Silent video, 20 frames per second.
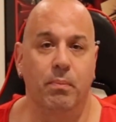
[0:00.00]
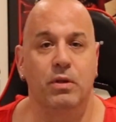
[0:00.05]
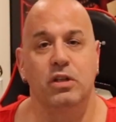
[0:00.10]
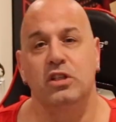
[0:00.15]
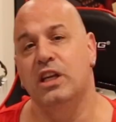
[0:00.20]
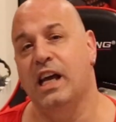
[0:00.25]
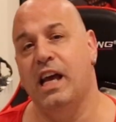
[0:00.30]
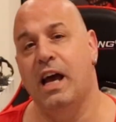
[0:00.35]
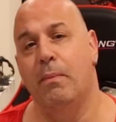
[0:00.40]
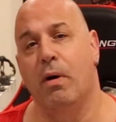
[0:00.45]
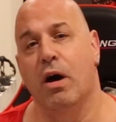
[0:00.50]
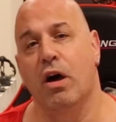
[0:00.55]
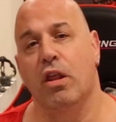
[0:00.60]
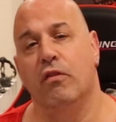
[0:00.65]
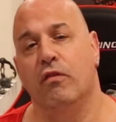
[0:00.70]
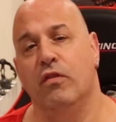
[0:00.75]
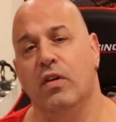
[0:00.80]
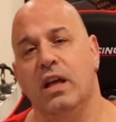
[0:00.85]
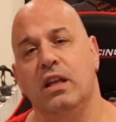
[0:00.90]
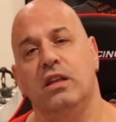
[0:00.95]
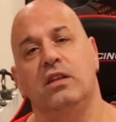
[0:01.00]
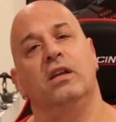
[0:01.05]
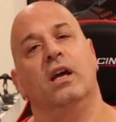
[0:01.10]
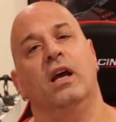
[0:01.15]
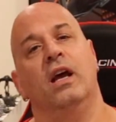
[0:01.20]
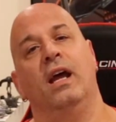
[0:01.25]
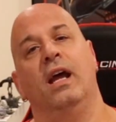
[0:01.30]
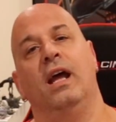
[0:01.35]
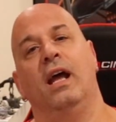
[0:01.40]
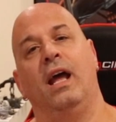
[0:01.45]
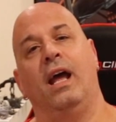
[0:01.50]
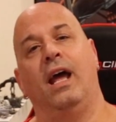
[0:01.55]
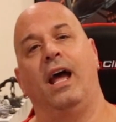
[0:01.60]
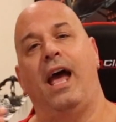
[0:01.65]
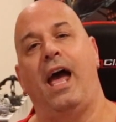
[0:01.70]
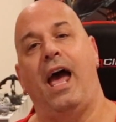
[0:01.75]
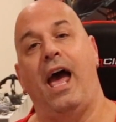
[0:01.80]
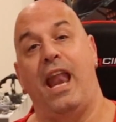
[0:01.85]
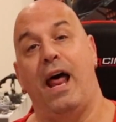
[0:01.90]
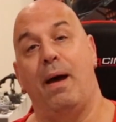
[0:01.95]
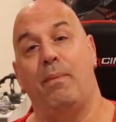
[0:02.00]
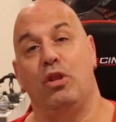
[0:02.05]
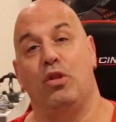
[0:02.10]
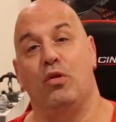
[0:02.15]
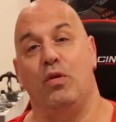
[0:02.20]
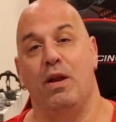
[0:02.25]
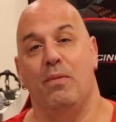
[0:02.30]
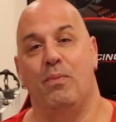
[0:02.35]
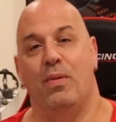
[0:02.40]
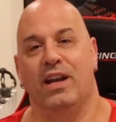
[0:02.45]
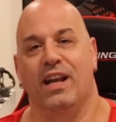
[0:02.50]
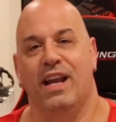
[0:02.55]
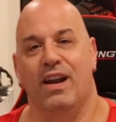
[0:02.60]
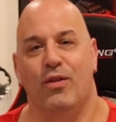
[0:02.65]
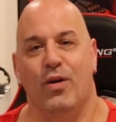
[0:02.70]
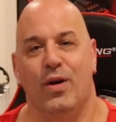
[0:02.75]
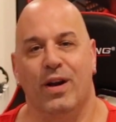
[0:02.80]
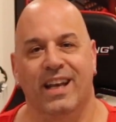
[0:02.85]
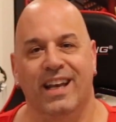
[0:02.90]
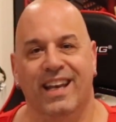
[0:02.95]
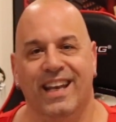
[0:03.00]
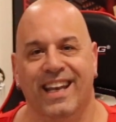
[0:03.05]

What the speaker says: please check out my other vids. And happy 3D printing, everyone.